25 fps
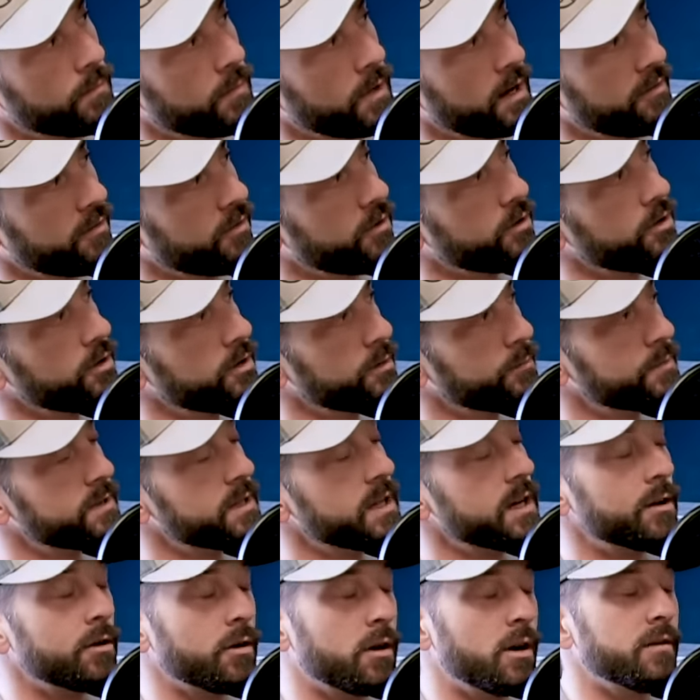I've heard him
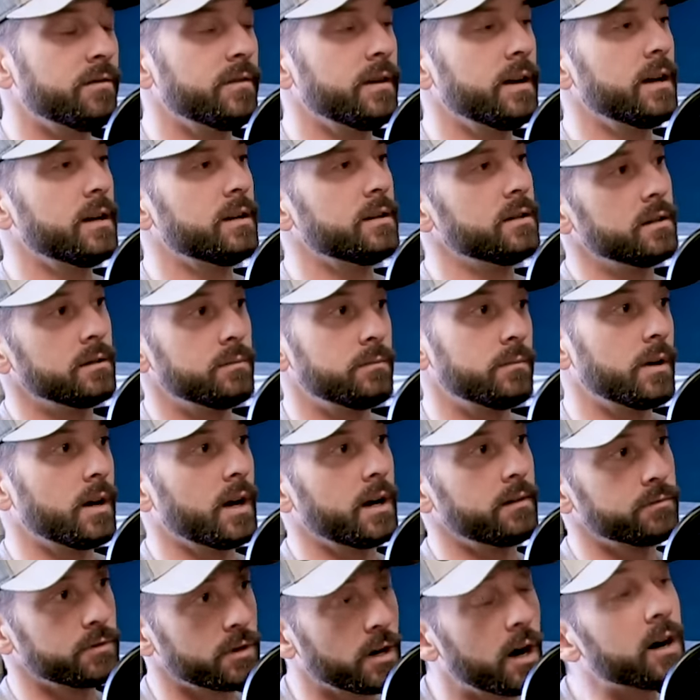say it offhand and
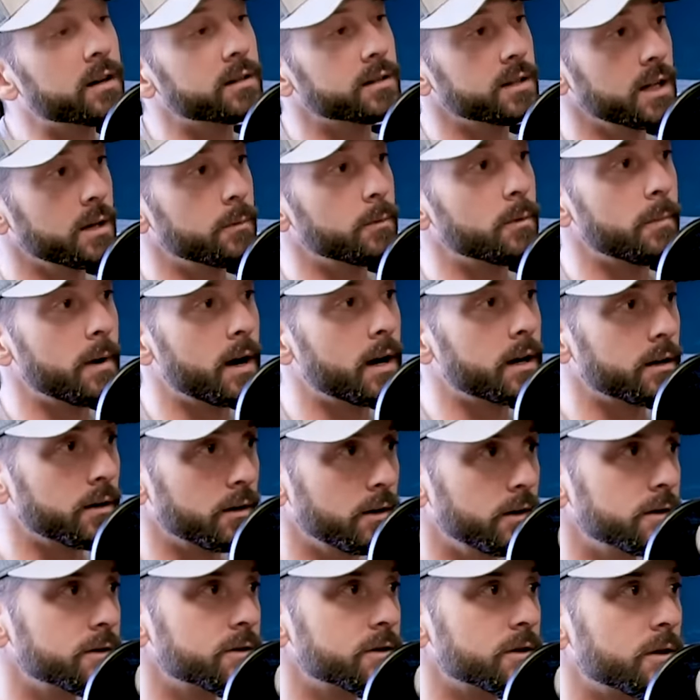I've talked to him about it
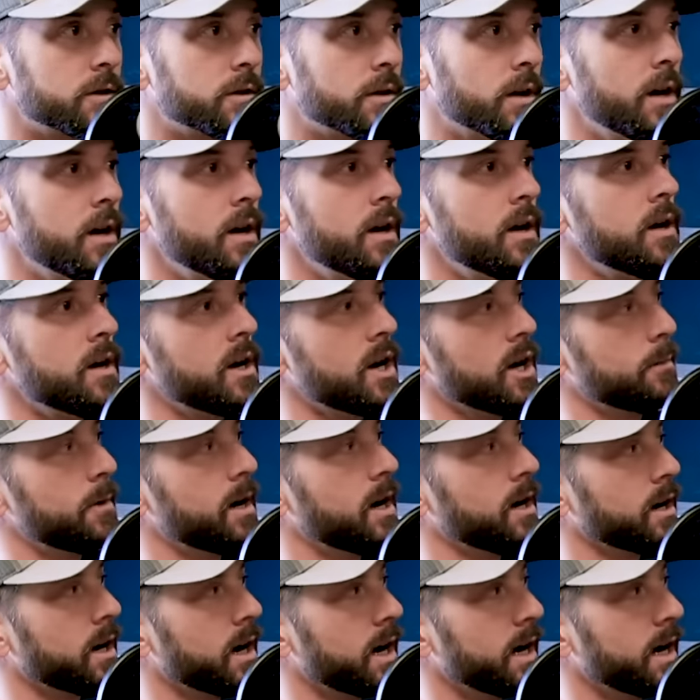also about